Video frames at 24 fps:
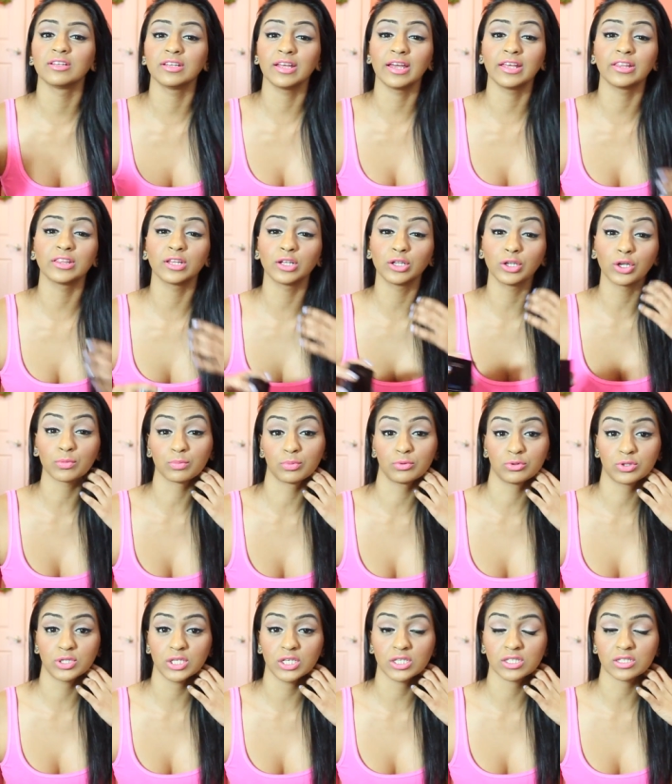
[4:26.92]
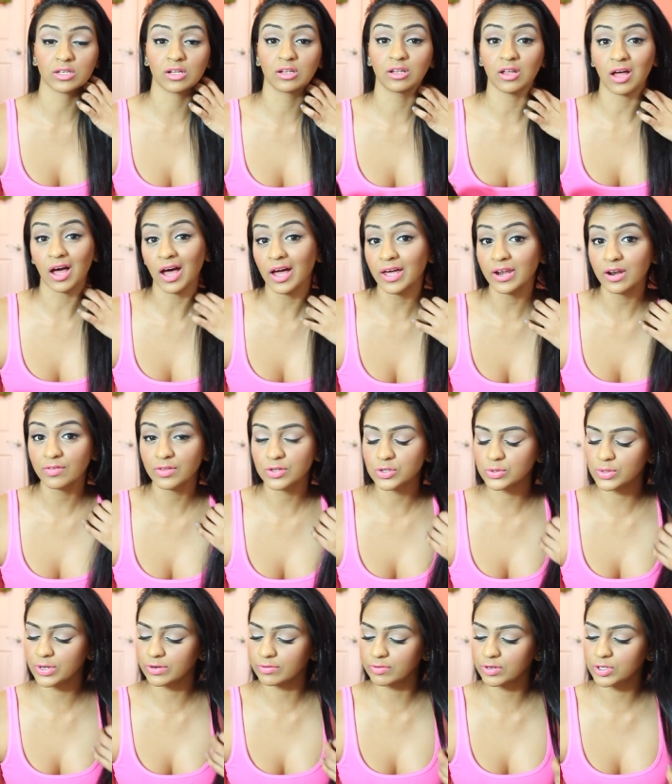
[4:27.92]
in the look boutiques a lot of the
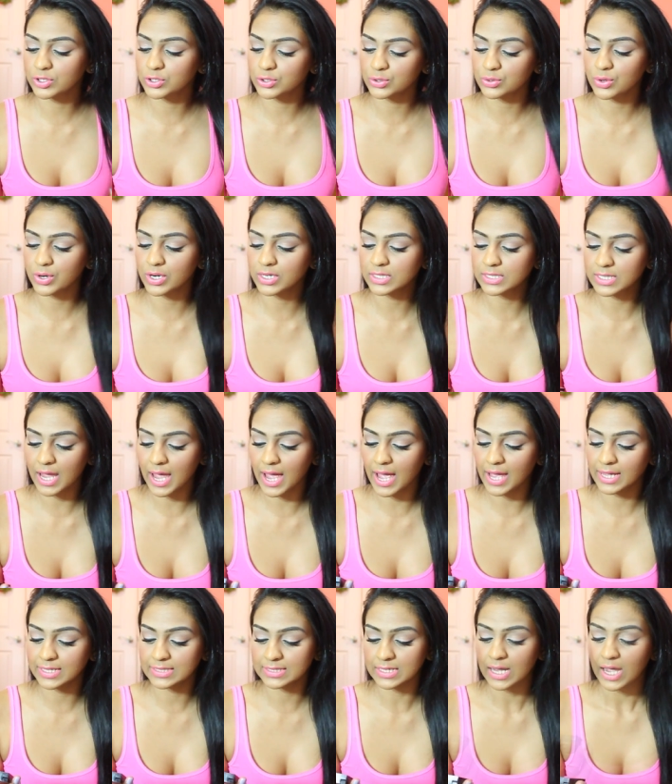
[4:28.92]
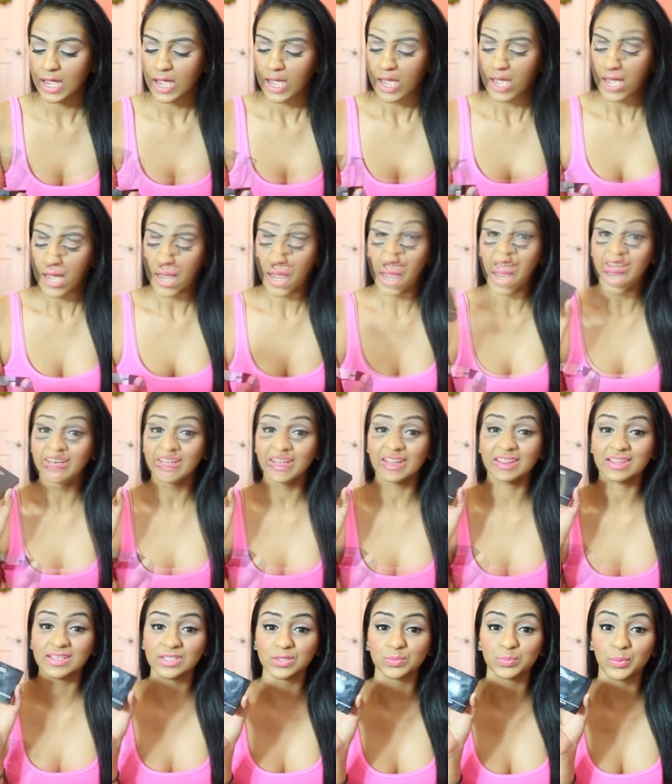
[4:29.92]
Duane Reade stores and
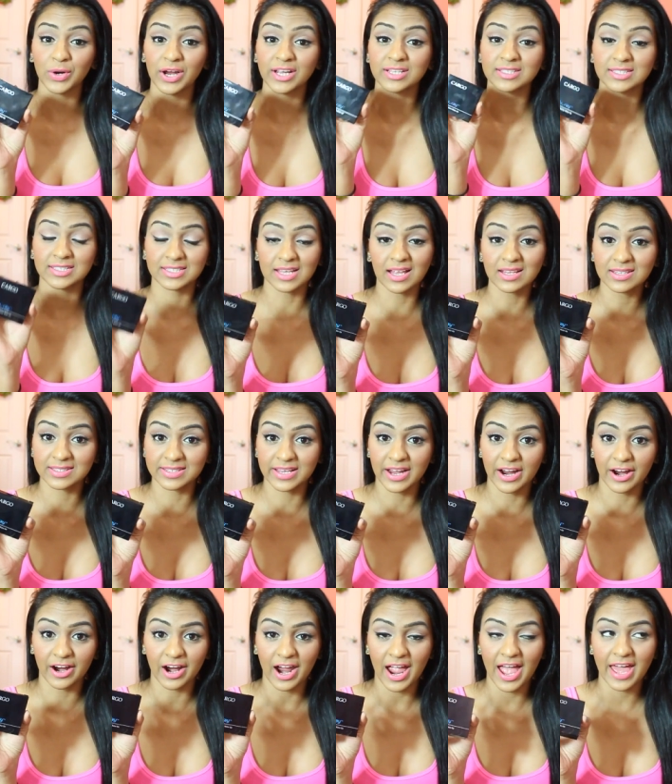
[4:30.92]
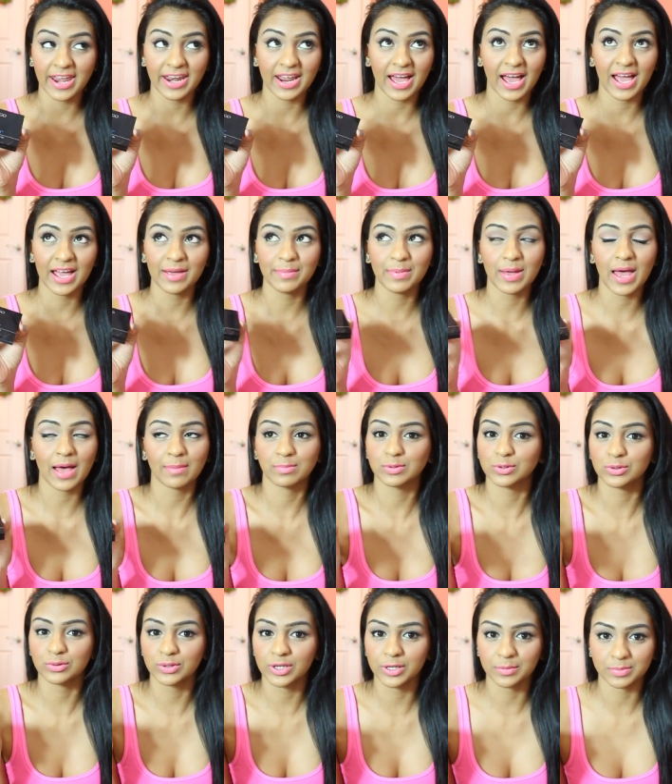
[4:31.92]
and this brand sells there and I'm
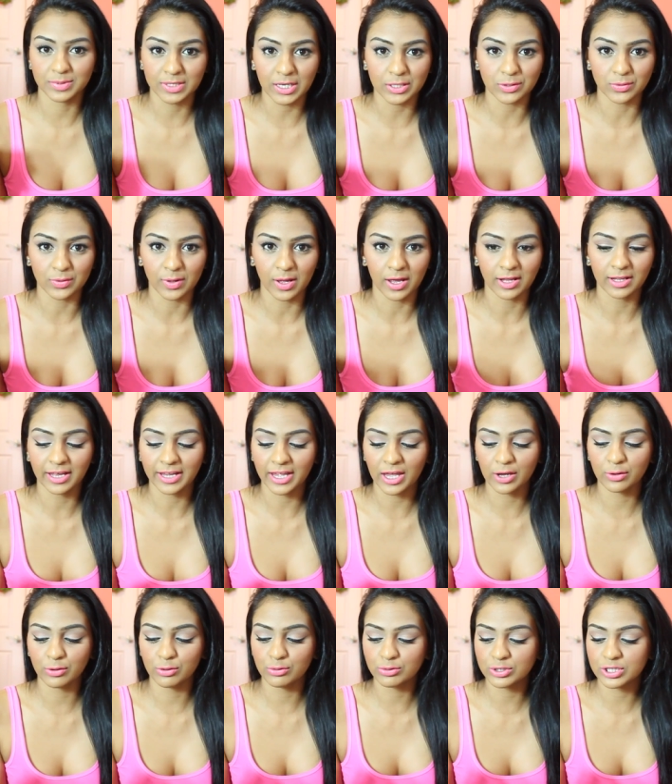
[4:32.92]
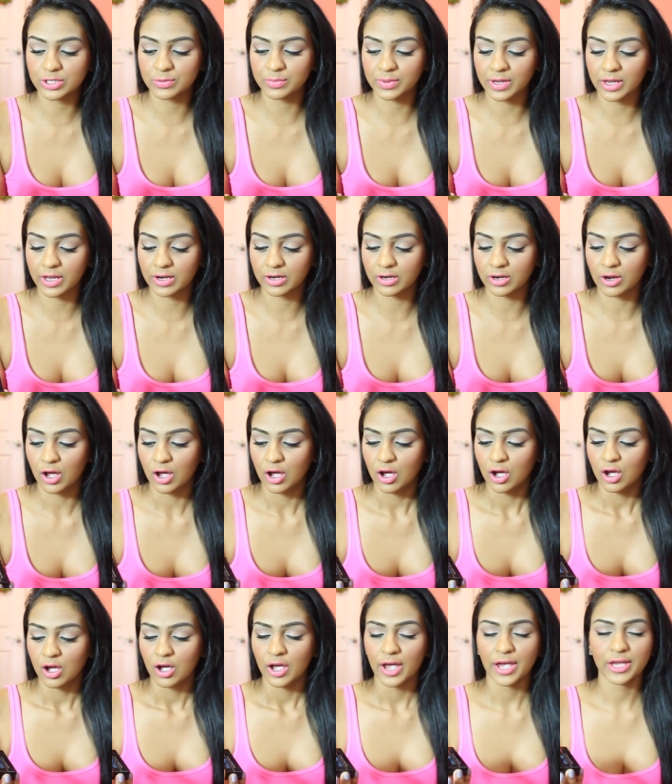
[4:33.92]
absolutely obsessed with it. Like it used to be in
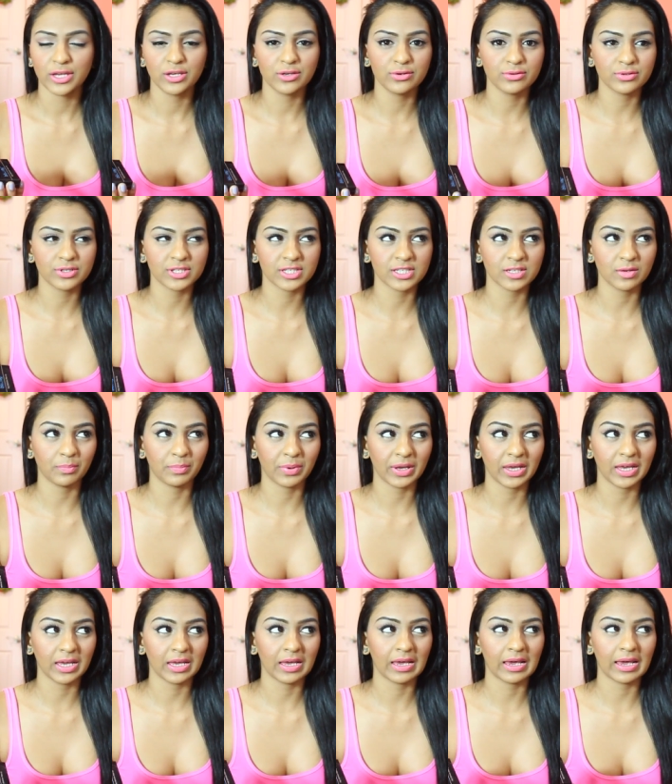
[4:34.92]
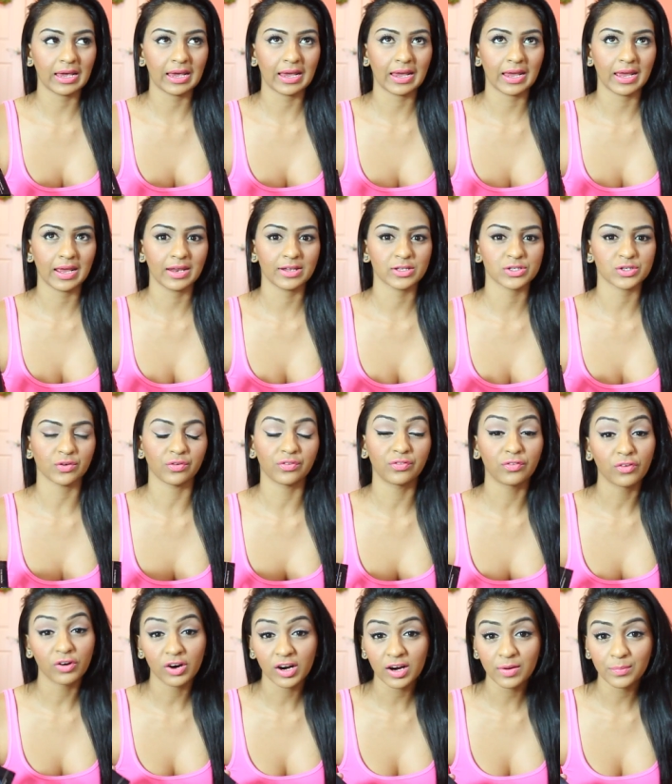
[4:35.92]
it used to be in
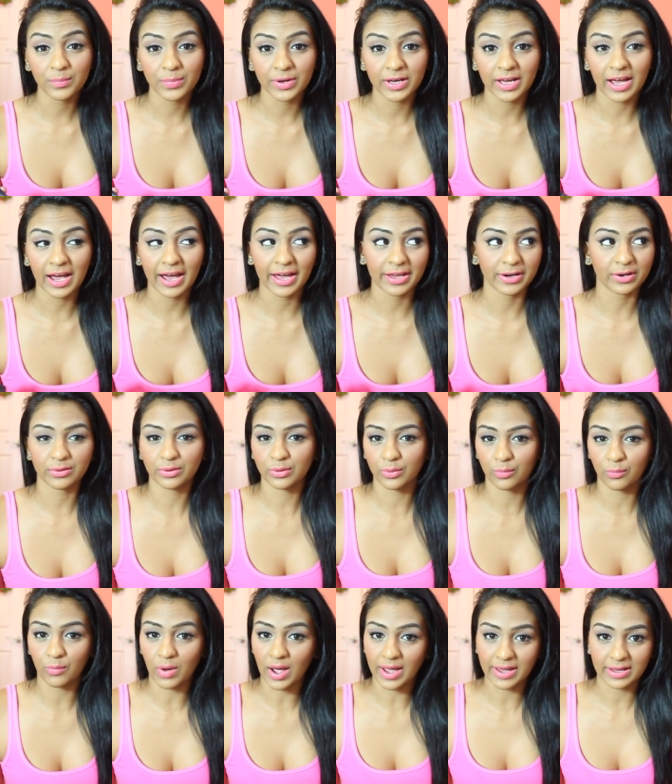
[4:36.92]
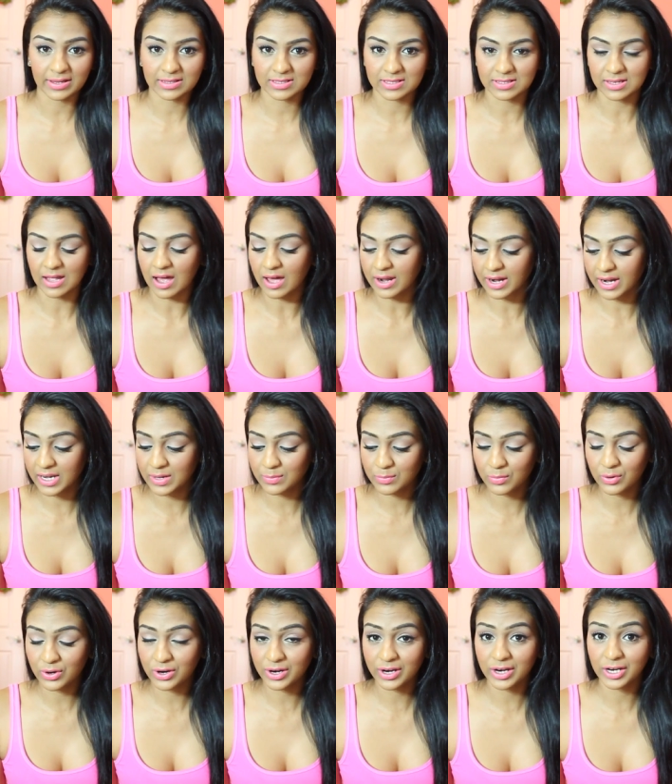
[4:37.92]
Sephora, but I don't know why it's not
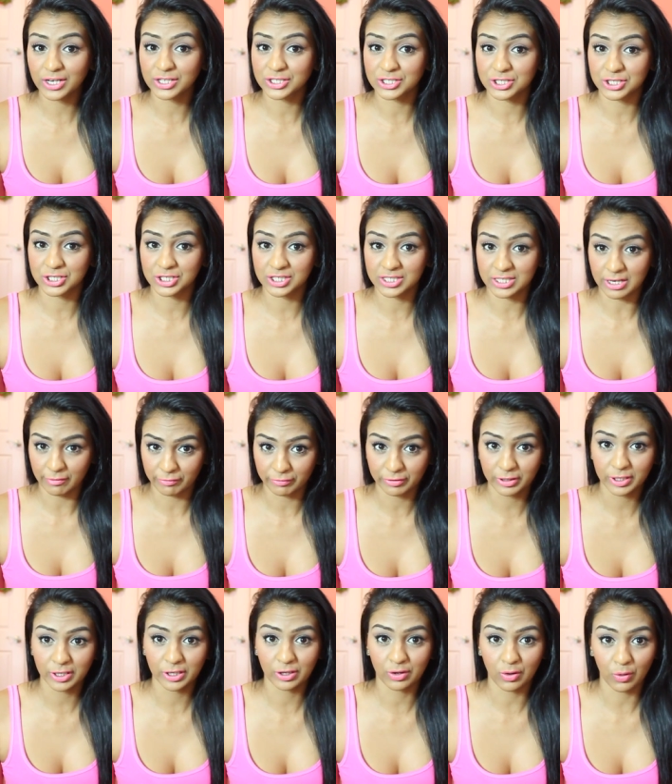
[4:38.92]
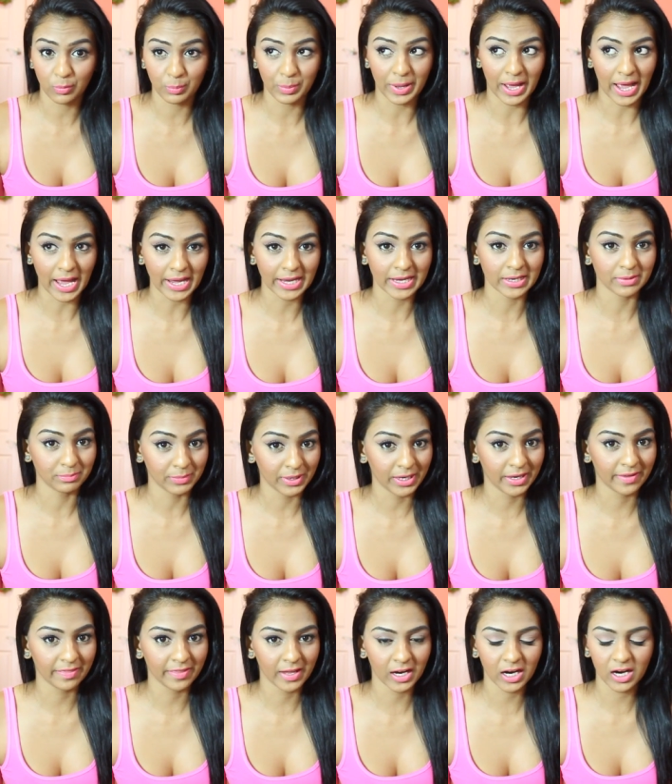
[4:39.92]
anymore. It should definitely go back and
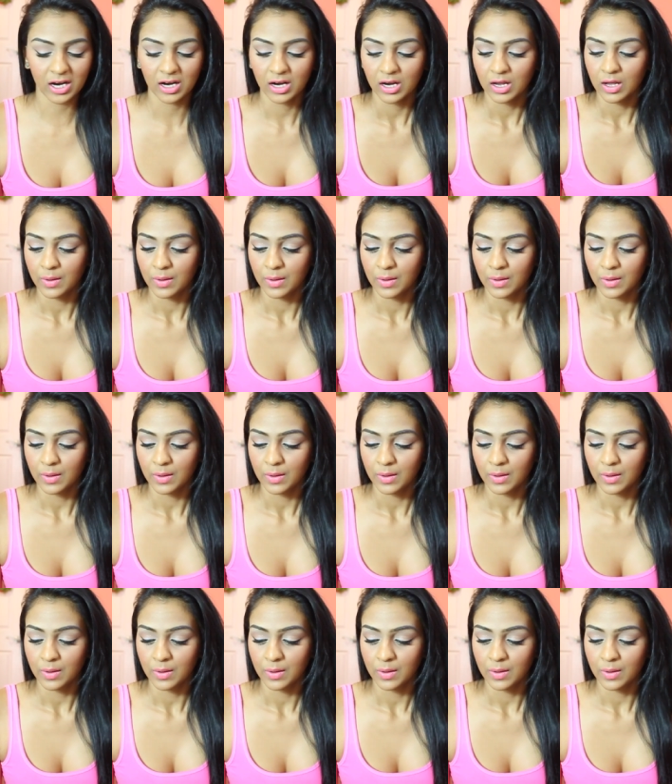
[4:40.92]
be in there.